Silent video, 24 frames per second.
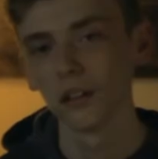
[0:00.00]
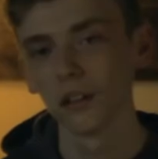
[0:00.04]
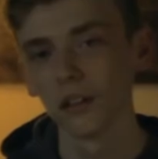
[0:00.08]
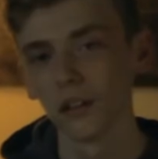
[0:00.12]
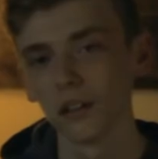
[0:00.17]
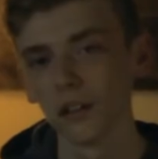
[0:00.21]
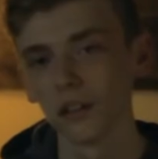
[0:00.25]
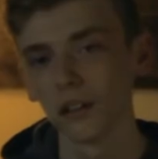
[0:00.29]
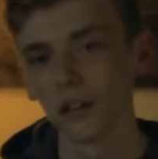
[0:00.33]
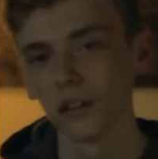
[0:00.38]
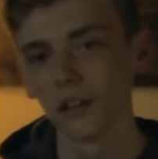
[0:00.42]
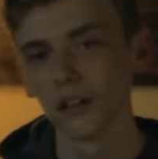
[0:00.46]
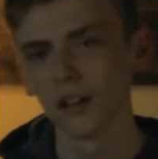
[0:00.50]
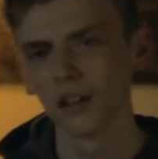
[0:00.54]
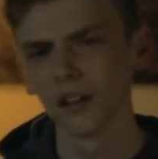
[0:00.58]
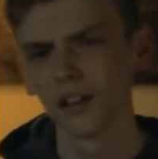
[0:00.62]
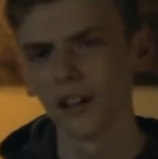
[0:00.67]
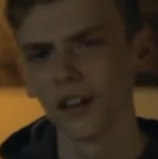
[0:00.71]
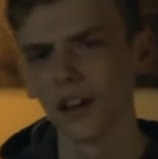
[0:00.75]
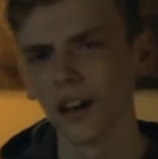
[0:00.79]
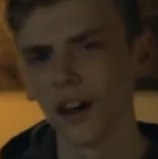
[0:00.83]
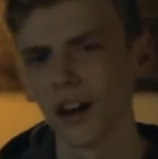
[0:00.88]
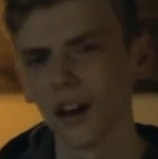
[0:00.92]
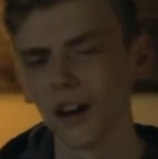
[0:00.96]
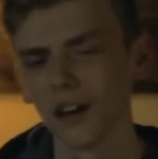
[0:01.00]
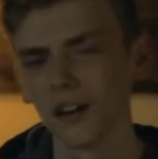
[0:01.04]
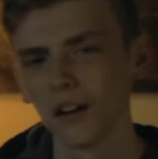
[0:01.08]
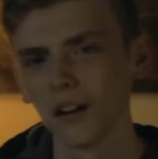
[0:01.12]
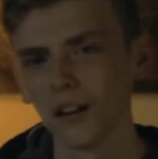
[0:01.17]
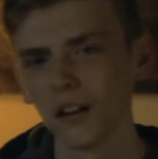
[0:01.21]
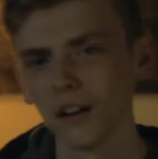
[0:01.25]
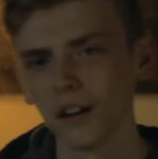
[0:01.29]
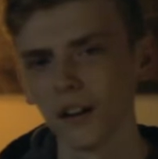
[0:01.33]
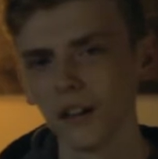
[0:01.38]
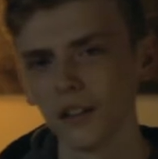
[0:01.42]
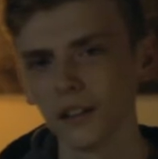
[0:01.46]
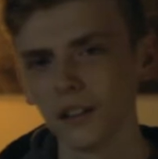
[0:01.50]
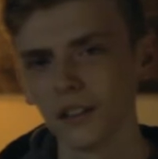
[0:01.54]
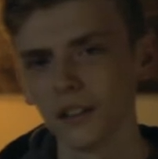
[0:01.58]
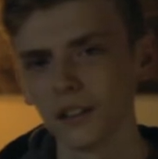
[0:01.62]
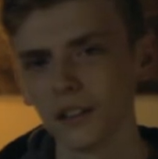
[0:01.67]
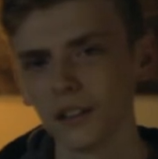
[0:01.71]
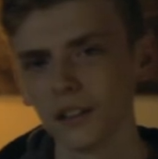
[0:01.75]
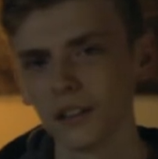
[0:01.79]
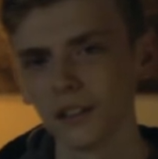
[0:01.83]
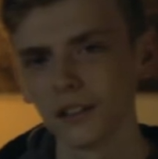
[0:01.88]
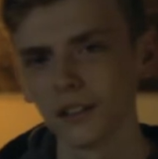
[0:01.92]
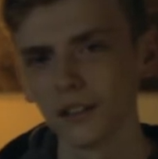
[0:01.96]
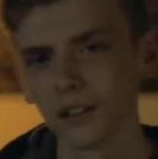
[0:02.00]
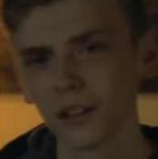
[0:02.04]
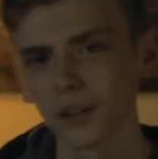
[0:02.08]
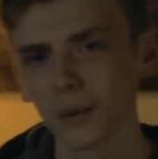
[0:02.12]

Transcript: huge van that looks just like the Mystery Machine.